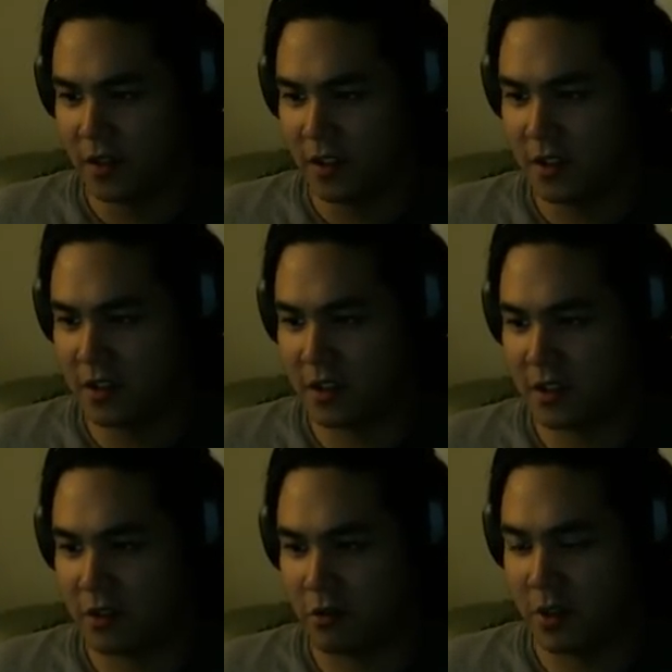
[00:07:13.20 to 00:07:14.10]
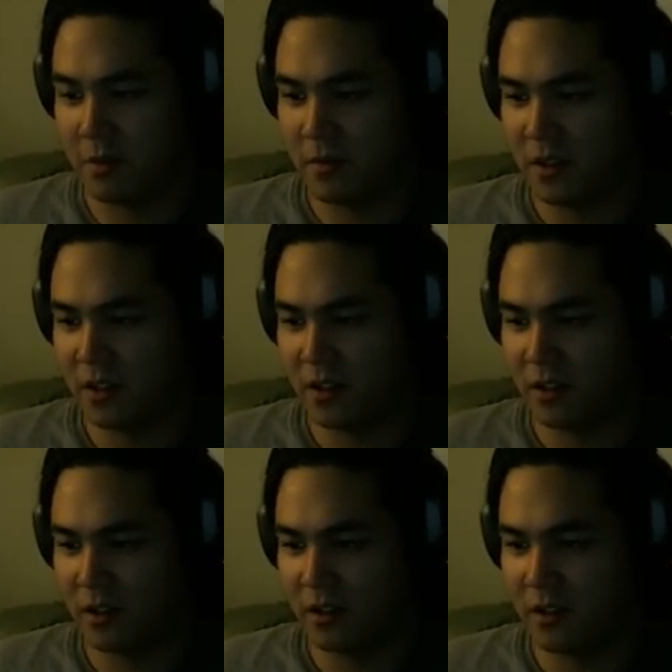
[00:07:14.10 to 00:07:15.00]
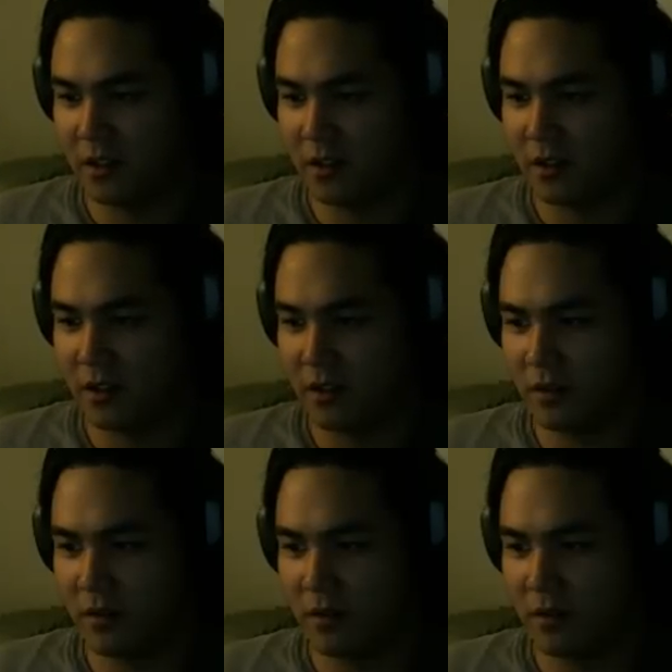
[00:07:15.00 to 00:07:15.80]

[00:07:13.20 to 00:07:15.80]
It's just a dream? Wait,